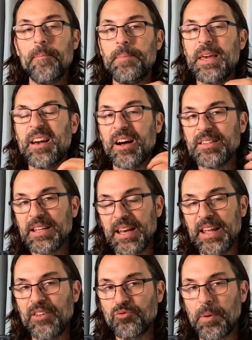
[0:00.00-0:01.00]
because it
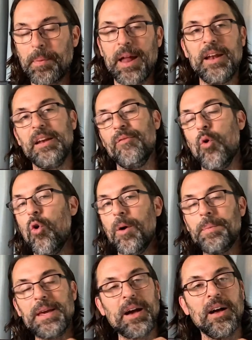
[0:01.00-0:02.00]
is repetitive, or
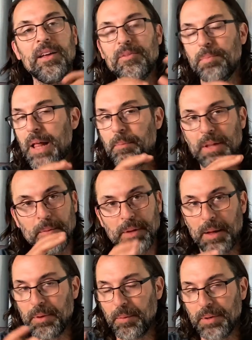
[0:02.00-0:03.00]
because blah, blah,
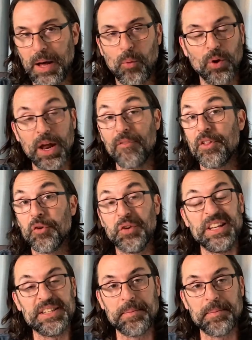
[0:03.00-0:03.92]
blah, blah, blah, whatever the reason